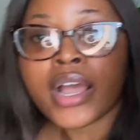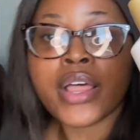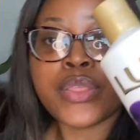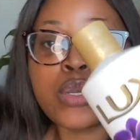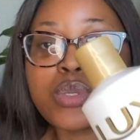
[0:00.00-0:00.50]

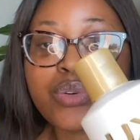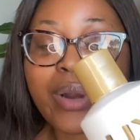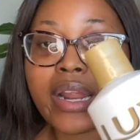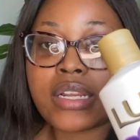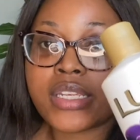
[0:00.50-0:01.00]
is
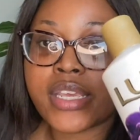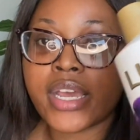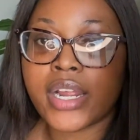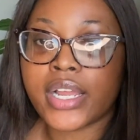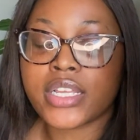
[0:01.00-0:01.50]

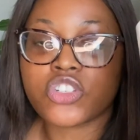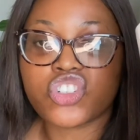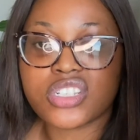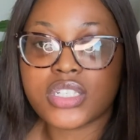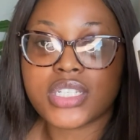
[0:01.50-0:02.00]

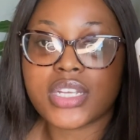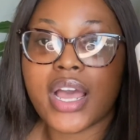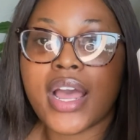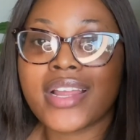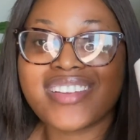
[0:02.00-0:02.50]
just,
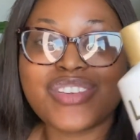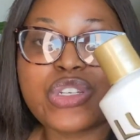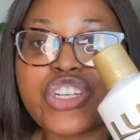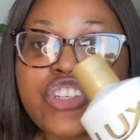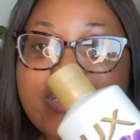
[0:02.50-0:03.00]
I
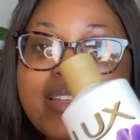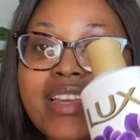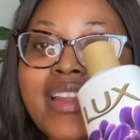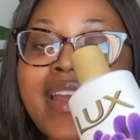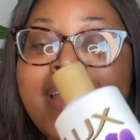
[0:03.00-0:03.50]
usually just
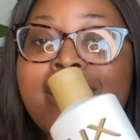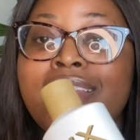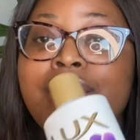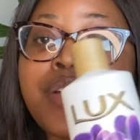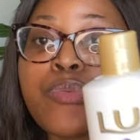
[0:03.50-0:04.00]
get
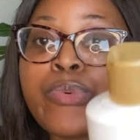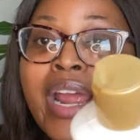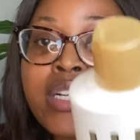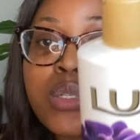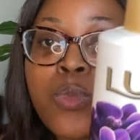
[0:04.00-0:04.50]
any
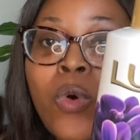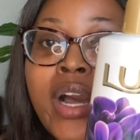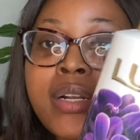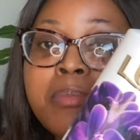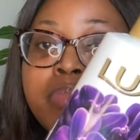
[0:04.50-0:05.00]
random
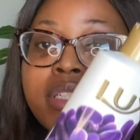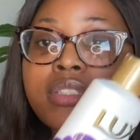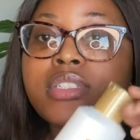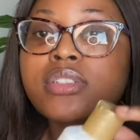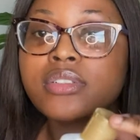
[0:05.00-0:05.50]
one,
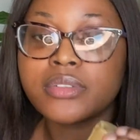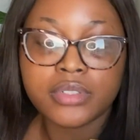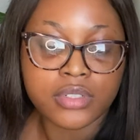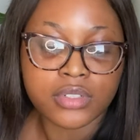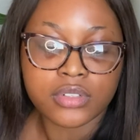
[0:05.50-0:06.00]
but
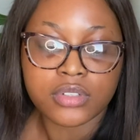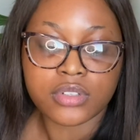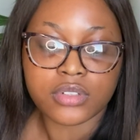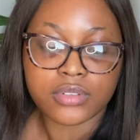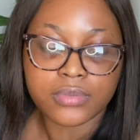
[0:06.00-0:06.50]

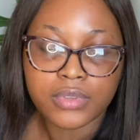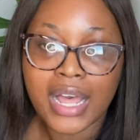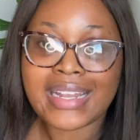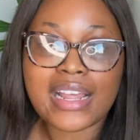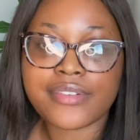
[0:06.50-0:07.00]

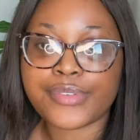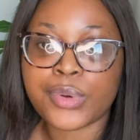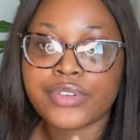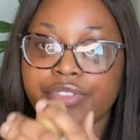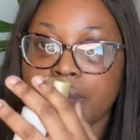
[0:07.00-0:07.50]
I love
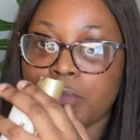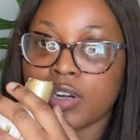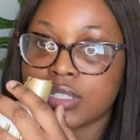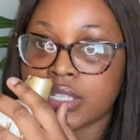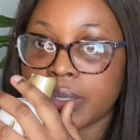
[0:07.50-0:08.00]
all of them,
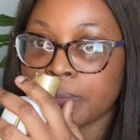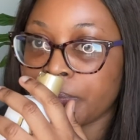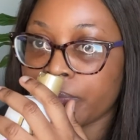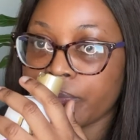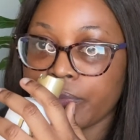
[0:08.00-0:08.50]
honestly.
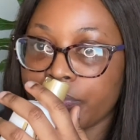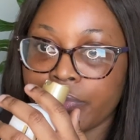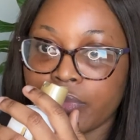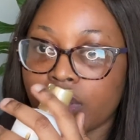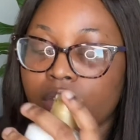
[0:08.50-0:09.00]

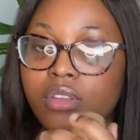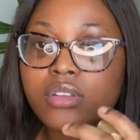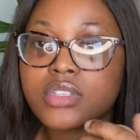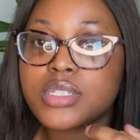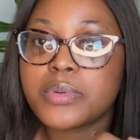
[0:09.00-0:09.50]

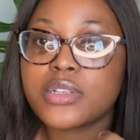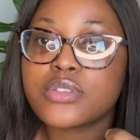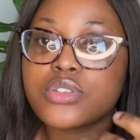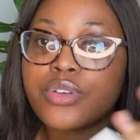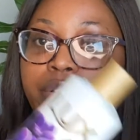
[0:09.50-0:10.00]
It smells
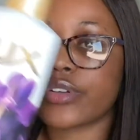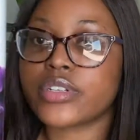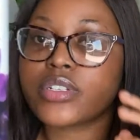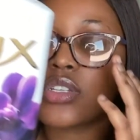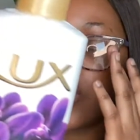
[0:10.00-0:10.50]
so
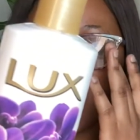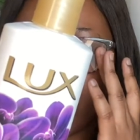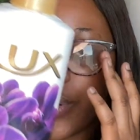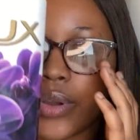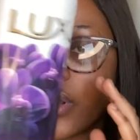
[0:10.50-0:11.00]
good.
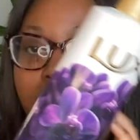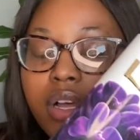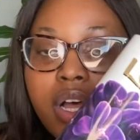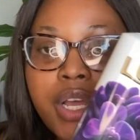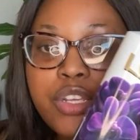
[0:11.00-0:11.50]
So
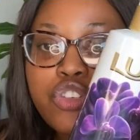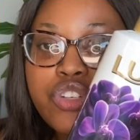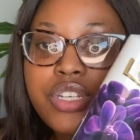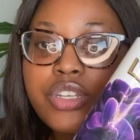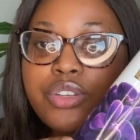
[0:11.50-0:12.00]
I
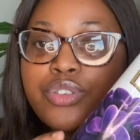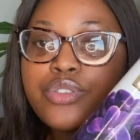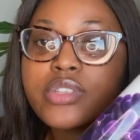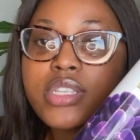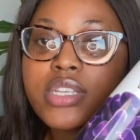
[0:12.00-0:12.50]
usually
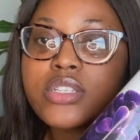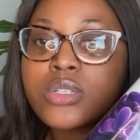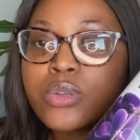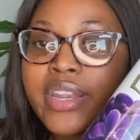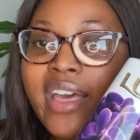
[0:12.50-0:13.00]
use this
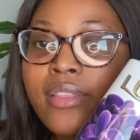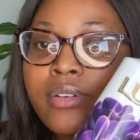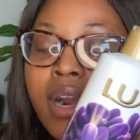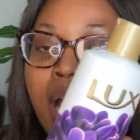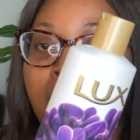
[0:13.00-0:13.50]
to
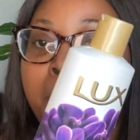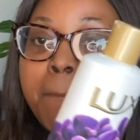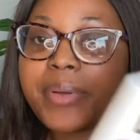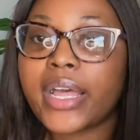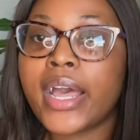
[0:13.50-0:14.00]
lather up
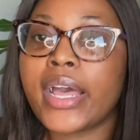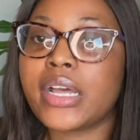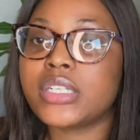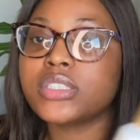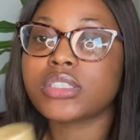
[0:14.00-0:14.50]

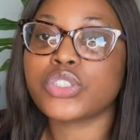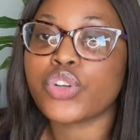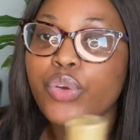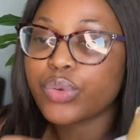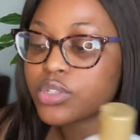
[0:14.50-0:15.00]
and, you
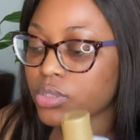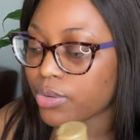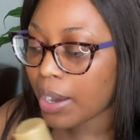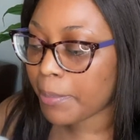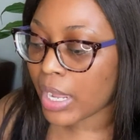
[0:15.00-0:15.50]
know,
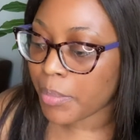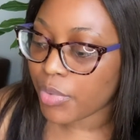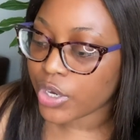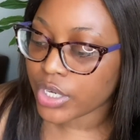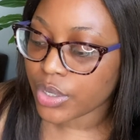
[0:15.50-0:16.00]
scrub my
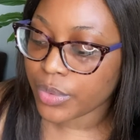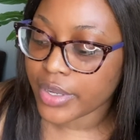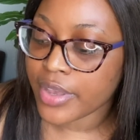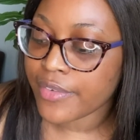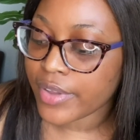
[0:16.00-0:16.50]
body or
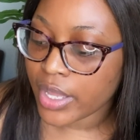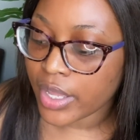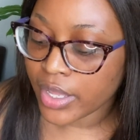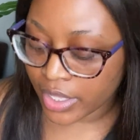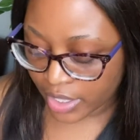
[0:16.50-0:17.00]

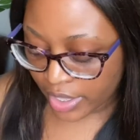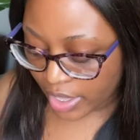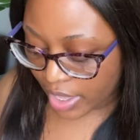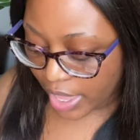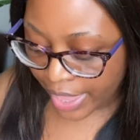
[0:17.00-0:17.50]
whatever.
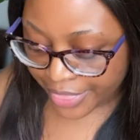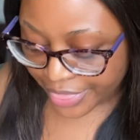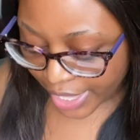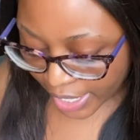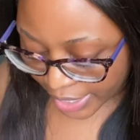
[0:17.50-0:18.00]
And
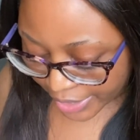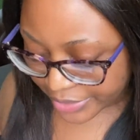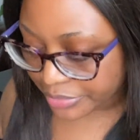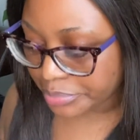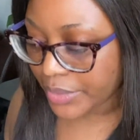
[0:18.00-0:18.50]
then
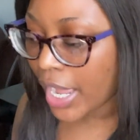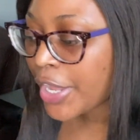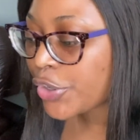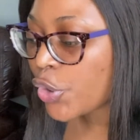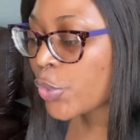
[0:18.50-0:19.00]
I
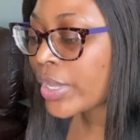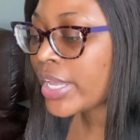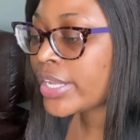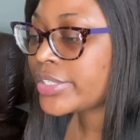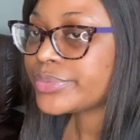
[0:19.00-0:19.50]
go
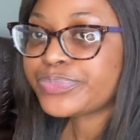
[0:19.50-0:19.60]
in